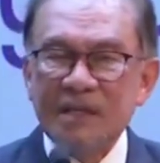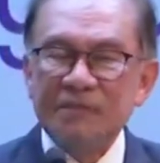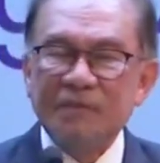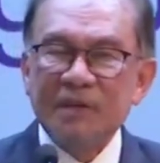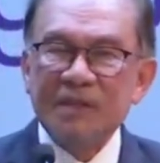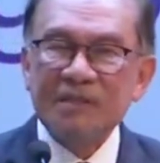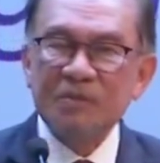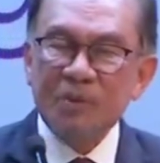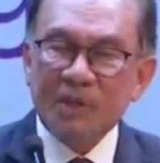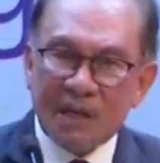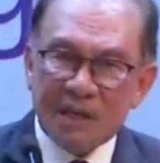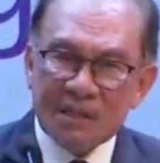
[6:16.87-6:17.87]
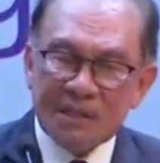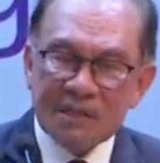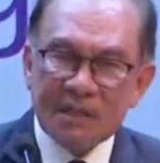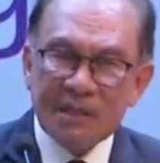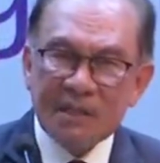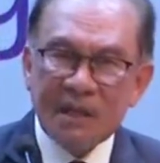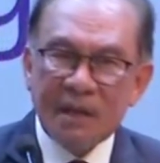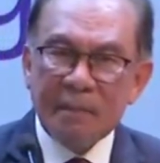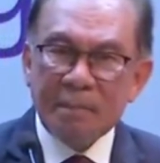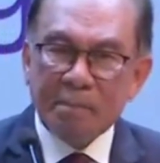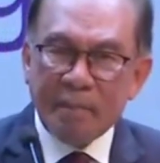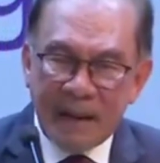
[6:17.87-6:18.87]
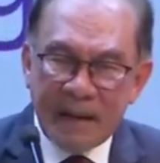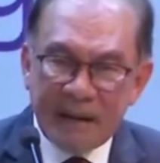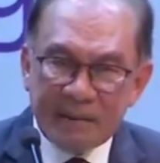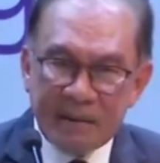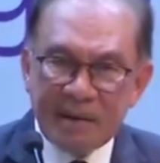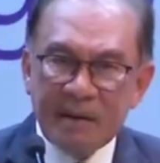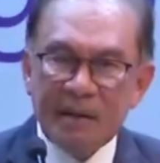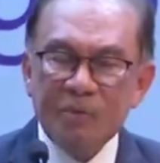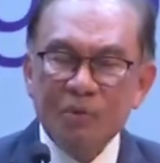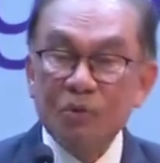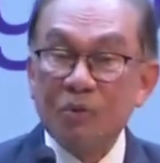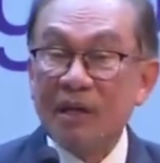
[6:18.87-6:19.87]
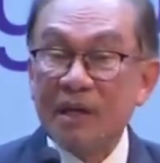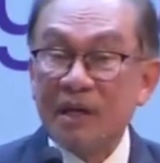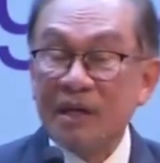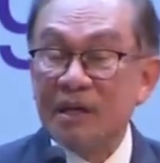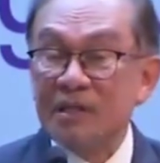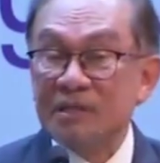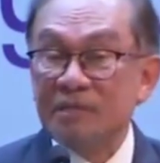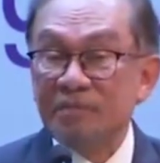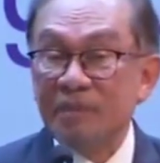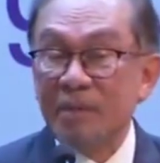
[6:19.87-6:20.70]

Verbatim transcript: As far as we are concerned, bilaterally we should engage